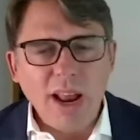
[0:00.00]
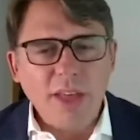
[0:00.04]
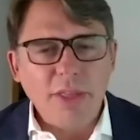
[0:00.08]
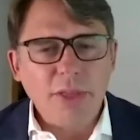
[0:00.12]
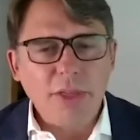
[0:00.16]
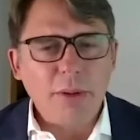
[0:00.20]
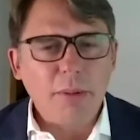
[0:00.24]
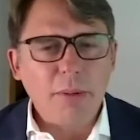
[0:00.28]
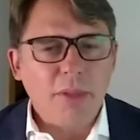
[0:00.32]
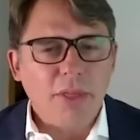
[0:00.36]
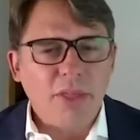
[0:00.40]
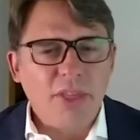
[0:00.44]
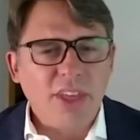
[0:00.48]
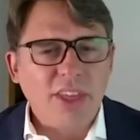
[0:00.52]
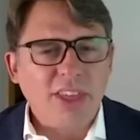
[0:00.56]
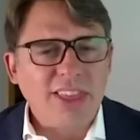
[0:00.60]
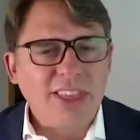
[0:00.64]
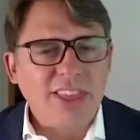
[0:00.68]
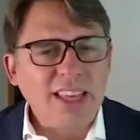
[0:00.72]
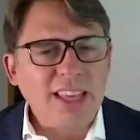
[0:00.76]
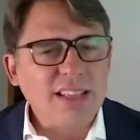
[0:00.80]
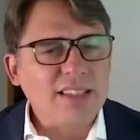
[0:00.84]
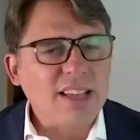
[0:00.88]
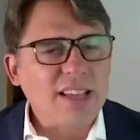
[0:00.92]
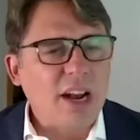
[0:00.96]
What are
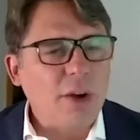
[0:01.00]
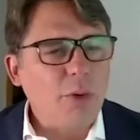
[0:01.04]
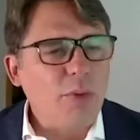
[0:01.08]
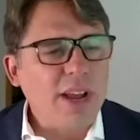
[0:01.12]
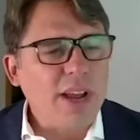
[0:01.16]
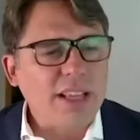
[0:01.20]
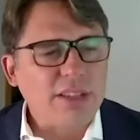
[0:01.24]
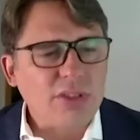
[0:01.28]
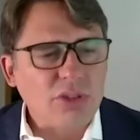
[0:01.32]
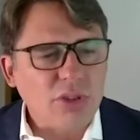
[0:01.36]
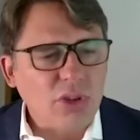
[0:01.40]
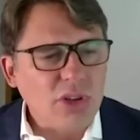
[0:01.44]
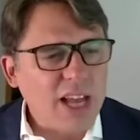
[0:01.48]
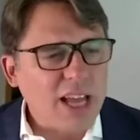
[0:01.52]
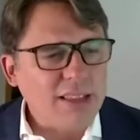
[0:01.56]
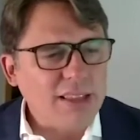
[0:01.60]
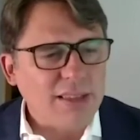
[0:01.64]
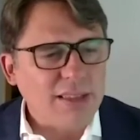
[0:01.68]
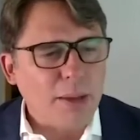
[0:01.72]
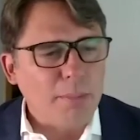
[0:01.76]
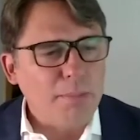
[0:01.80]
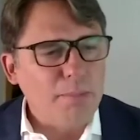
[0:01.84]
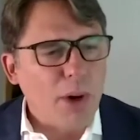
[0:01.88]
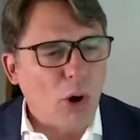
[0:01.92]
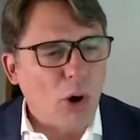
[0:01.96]
the things that
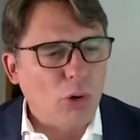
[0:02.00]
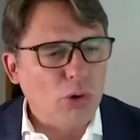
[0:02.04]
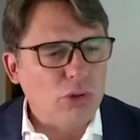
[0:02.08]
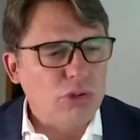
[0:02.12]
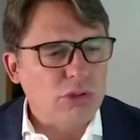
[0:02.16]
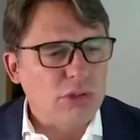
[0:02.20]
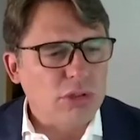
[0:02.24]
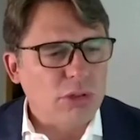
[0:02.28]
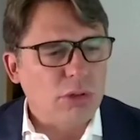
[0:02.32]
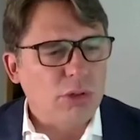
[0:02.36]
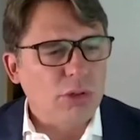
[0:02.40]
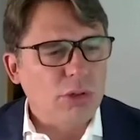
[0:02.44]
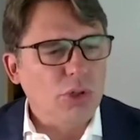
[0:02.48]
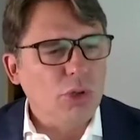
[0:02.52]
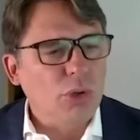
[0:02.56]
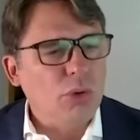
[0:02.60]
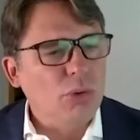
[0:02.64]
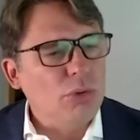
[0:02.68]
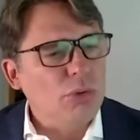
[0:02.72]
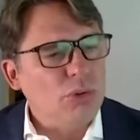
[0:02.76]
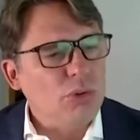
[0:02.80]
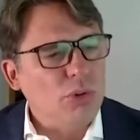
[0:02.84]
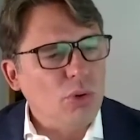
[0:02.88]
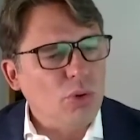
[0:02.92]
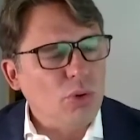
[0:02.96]
resonate the most
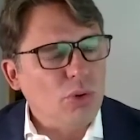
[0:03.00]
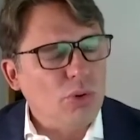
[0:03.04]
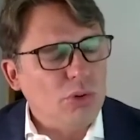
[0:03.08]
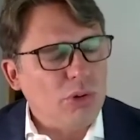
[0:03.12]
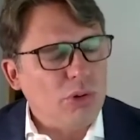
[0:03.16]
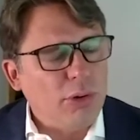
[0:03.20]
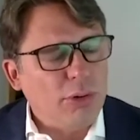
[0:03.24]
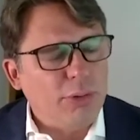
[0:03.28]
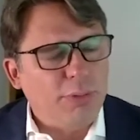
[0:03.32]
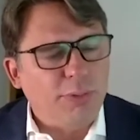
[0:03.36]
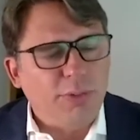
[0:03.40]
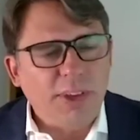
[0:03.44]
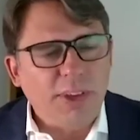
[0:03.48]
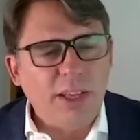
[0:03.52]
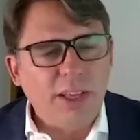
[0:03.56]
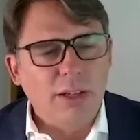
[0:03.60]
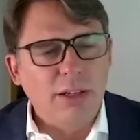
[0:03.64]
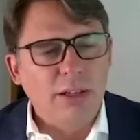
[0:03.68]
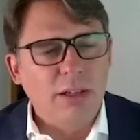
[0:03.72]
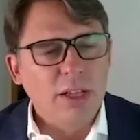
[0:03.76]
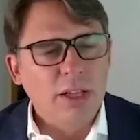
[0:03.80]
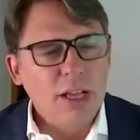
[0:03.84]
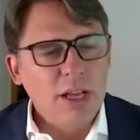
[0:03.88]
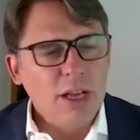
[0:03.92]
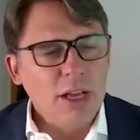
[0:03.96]
you
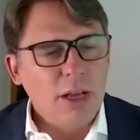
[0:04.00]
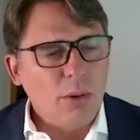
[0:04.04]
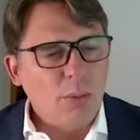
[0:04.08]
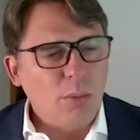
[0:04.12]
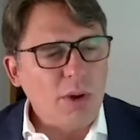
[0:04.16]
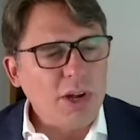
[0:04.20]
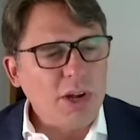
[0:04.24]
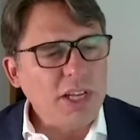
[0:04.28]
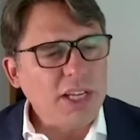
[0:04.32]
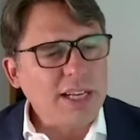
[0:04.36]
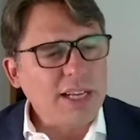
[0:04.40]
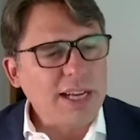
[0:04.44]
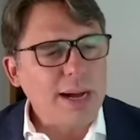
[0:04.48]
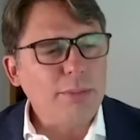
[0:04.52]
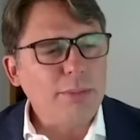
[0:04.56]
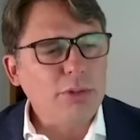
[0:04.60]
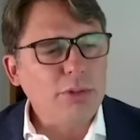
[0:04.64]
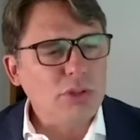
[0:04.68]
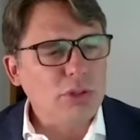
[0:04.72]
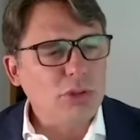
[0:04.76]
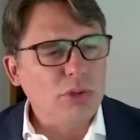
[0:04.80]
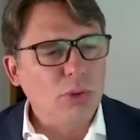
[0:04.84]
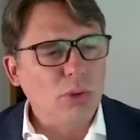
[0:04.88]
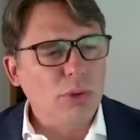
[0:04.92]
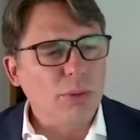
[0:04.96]
feel when it comes
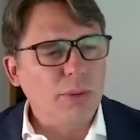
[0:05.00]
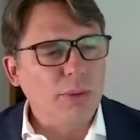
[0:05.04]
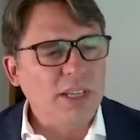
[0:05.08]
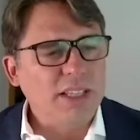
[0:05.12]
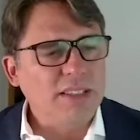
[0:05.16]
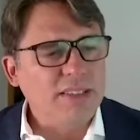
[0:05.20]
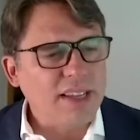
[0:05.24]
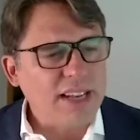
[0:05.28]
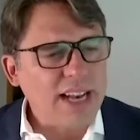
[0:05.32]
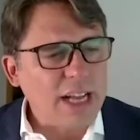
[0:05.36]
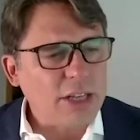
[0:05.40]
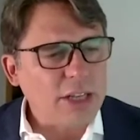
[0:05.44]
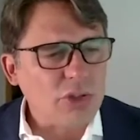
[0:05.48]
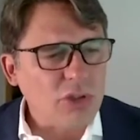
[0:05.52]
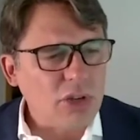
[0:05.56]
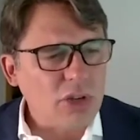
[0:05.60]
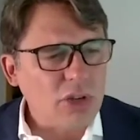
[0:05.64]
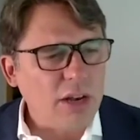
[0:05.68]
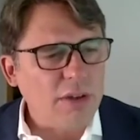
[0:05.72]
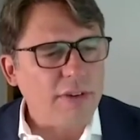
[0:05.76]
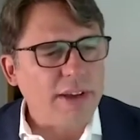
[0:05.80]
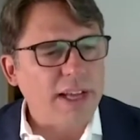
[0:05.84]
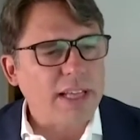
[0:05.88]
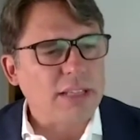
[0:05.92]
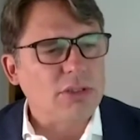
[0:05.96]
to international
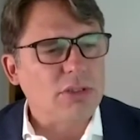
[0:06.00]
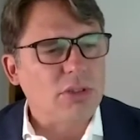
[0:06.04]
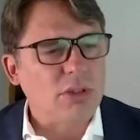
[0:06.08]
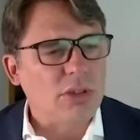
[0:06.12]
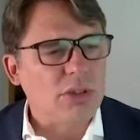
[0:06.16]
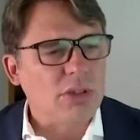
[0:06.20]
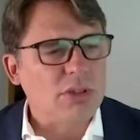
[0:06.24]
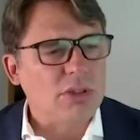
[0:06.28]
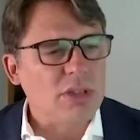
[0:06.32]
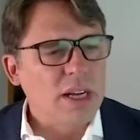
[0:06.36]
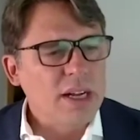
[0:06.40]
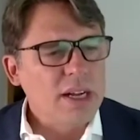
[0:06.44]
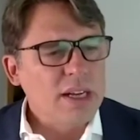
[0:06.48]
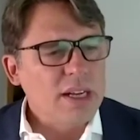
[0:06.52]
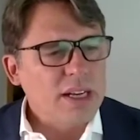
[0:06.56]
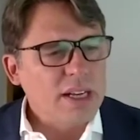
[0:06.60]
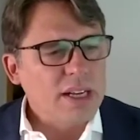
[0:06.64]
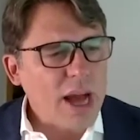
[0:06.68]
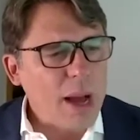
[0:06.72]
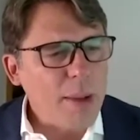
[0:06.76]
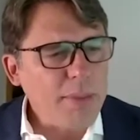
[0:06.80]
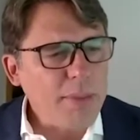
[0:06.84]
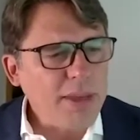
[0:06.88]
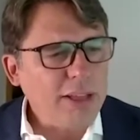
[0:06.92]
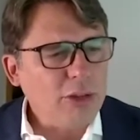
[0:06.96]
investors
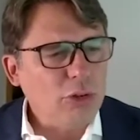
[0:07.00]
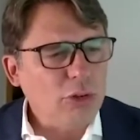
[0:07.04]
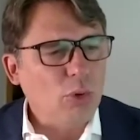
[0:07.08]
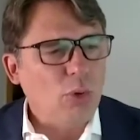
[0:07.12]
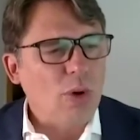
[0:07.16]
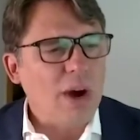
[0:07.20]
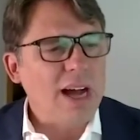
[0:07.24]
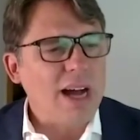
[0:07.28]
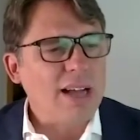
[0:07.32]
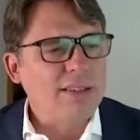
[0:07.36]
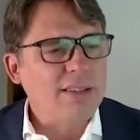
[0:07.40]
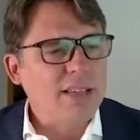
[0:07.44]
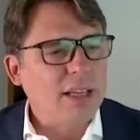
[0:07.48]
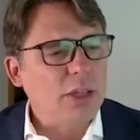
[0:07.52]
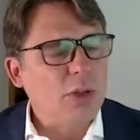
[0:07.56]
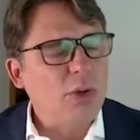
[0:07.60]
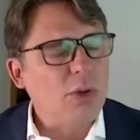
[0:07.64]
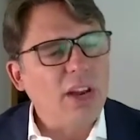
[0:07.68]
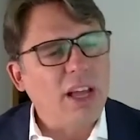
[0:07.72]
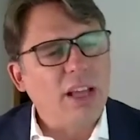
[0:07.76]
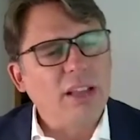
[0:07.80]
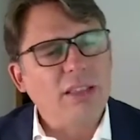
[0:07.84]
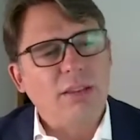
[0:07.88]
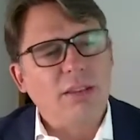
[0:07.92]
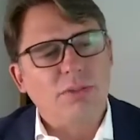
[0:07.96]
coming to us at
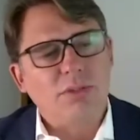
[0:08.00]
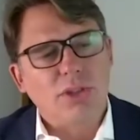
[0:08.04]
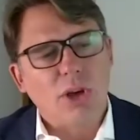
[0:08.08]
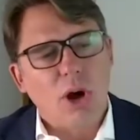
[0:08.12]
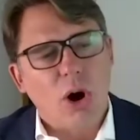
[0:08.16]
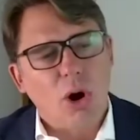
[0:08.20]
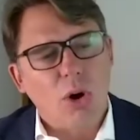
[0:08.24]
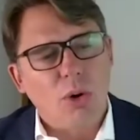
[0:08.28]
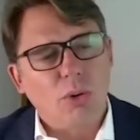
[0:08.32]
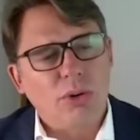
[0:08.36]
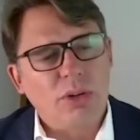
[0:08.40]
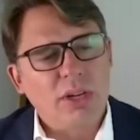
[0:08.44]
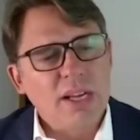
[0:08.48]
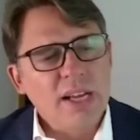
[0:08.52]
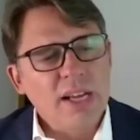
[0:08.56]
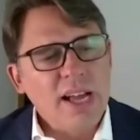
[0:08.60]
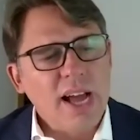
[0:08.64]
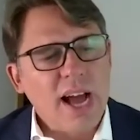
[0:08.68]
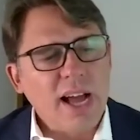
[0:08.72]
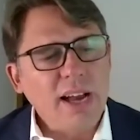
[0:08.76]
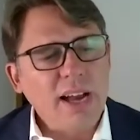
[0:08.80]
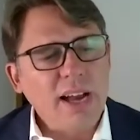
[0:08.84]
Creative Zone and